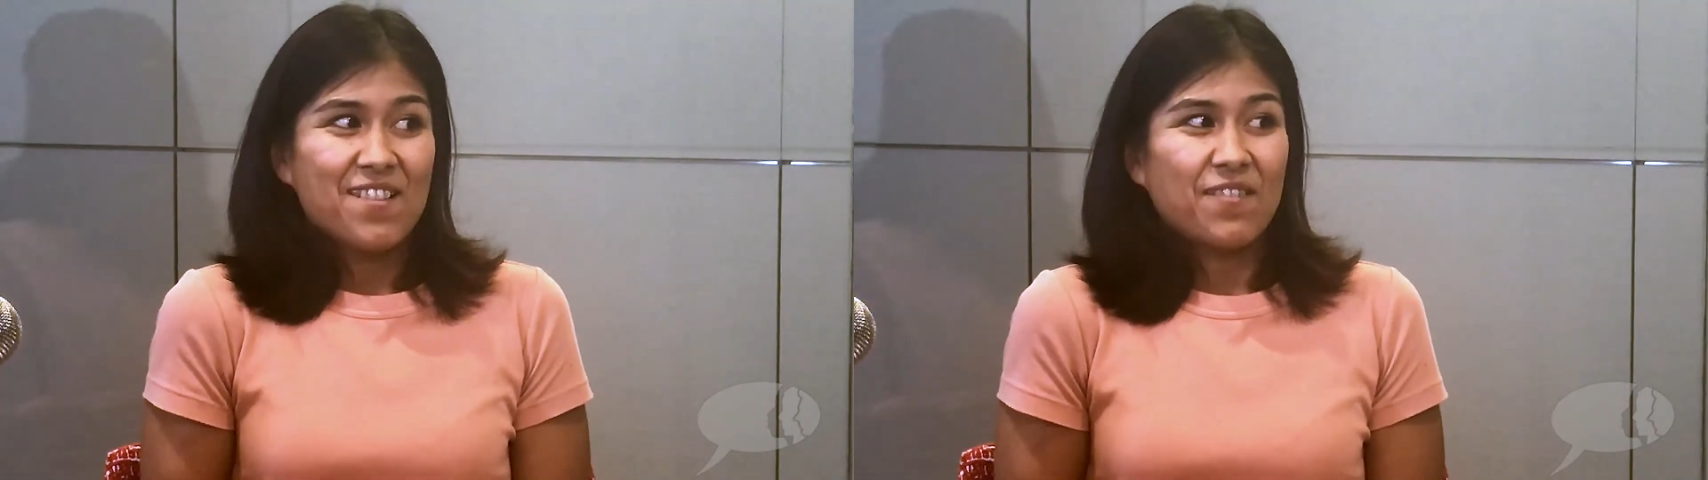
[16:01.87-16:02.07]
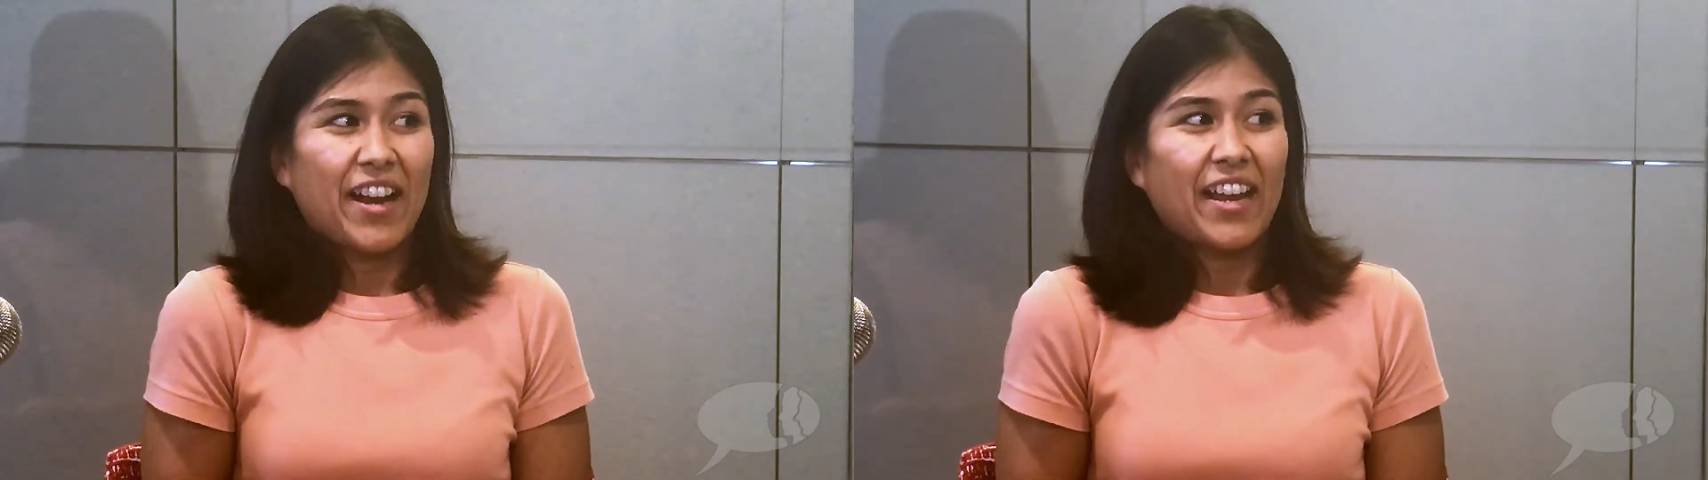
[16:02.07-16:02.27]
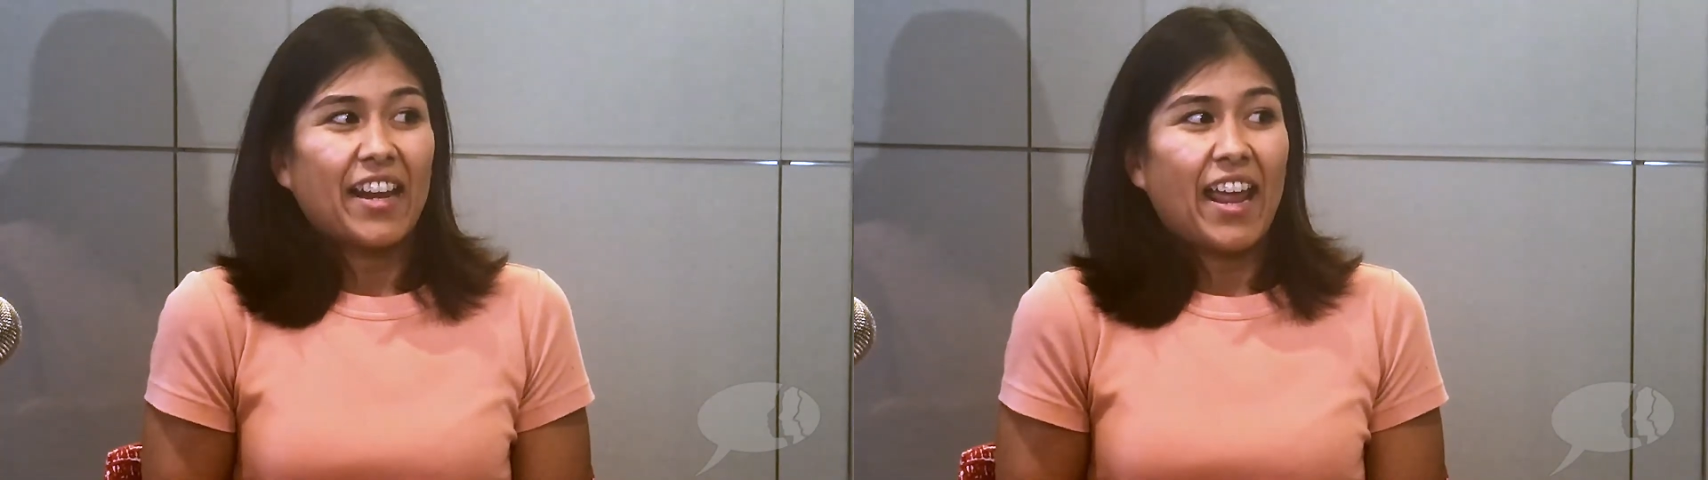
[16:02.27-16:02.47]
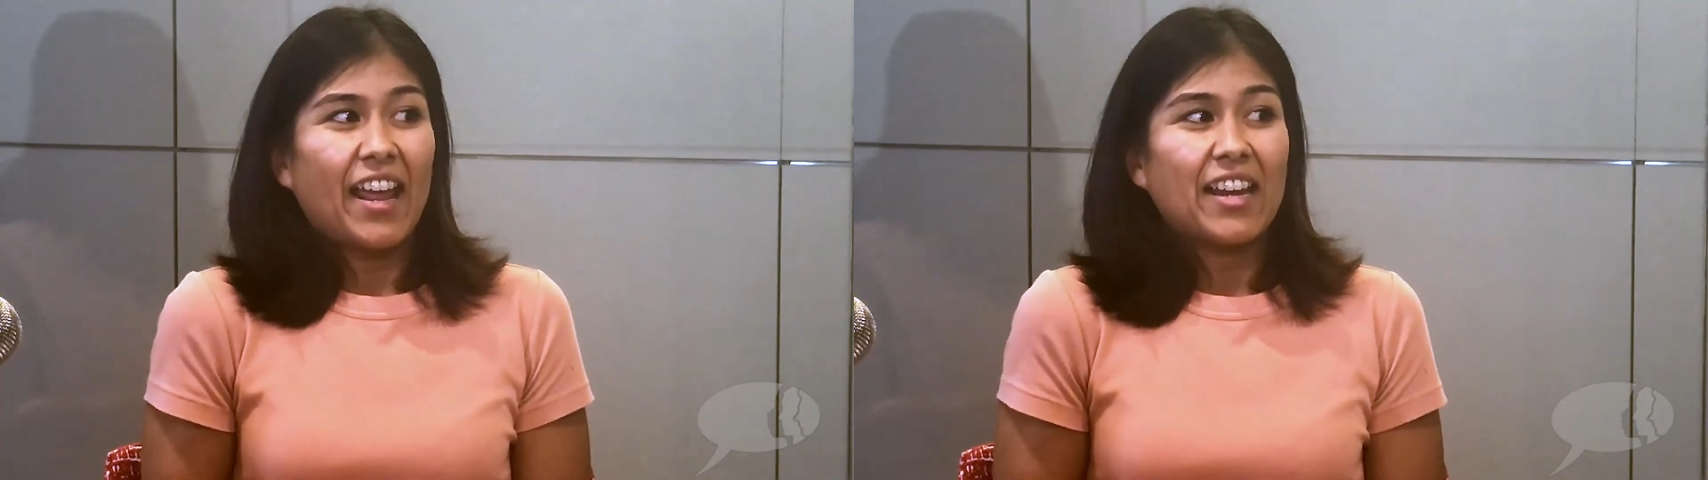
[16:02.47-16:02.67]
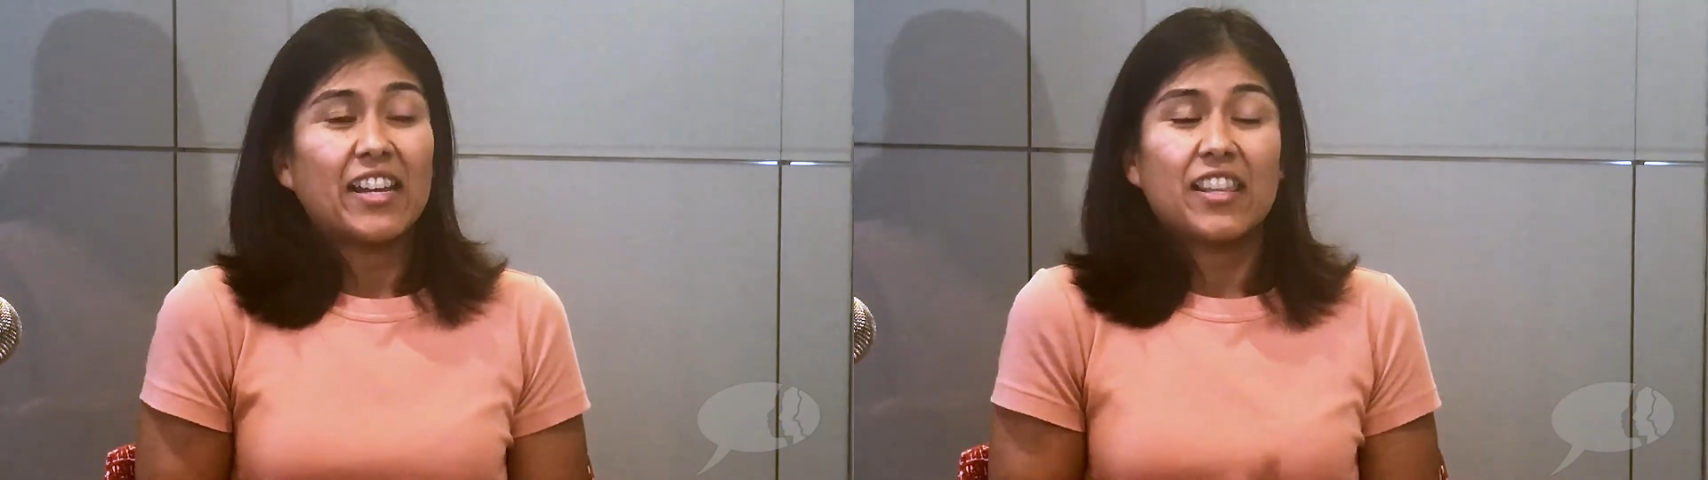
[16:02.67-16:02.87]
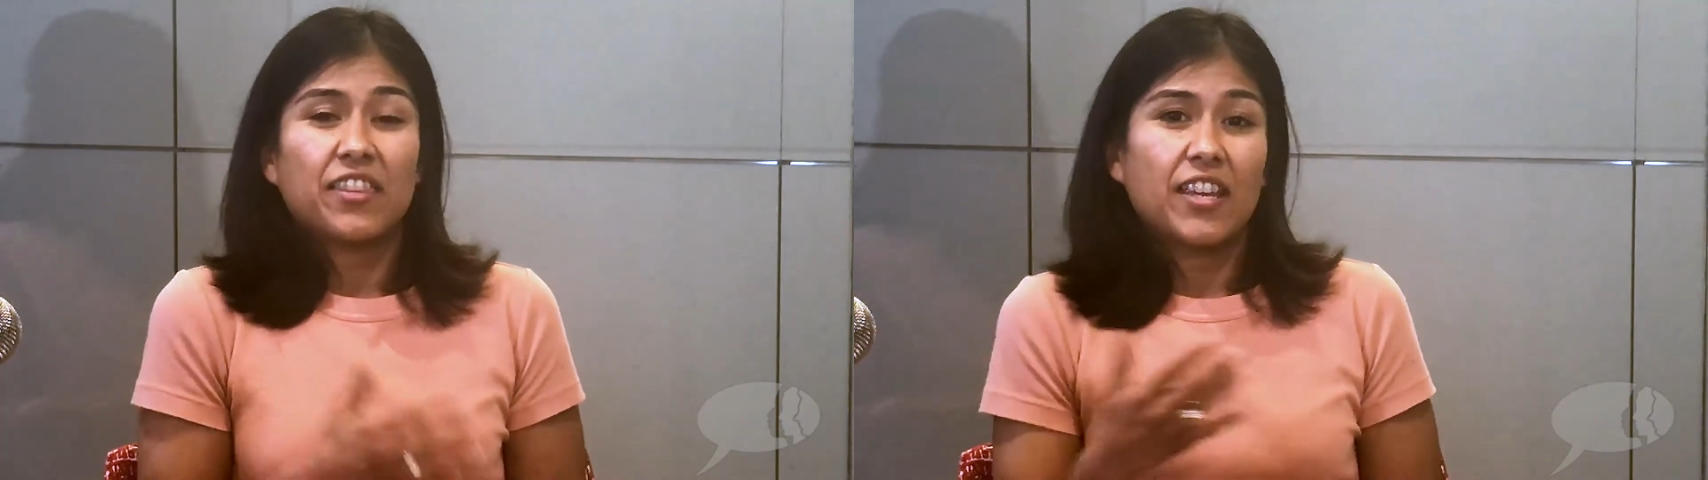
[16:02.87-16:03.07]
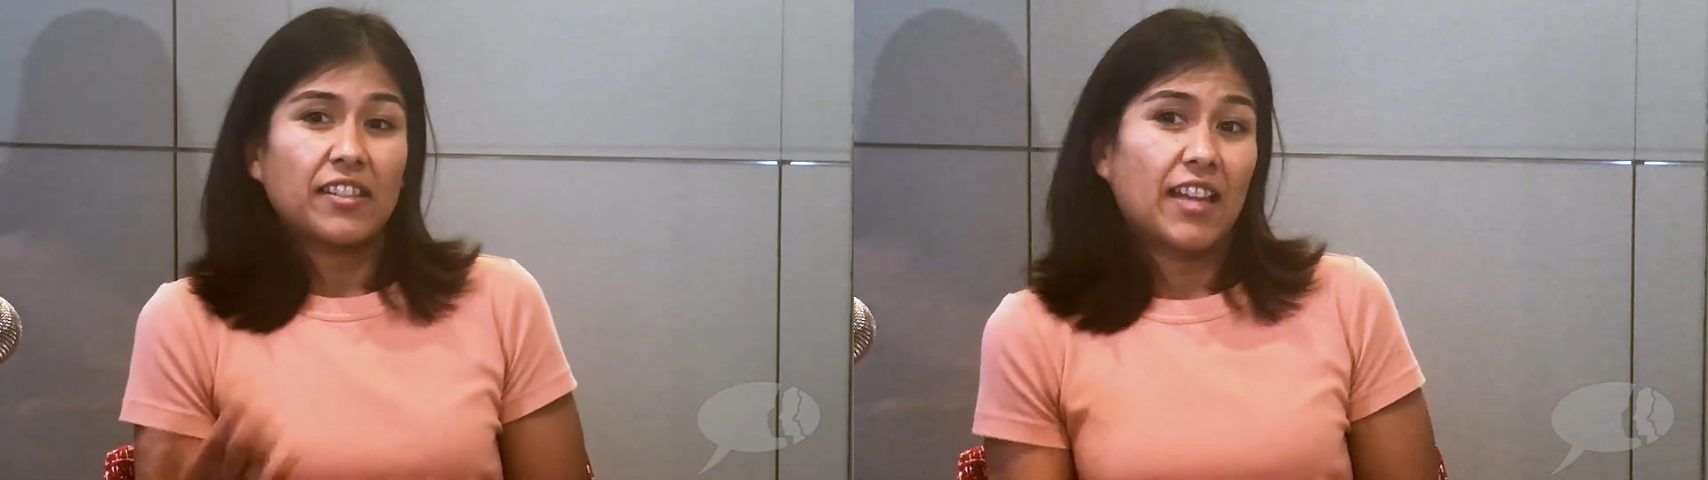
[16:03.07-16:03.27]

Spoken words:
right? And anything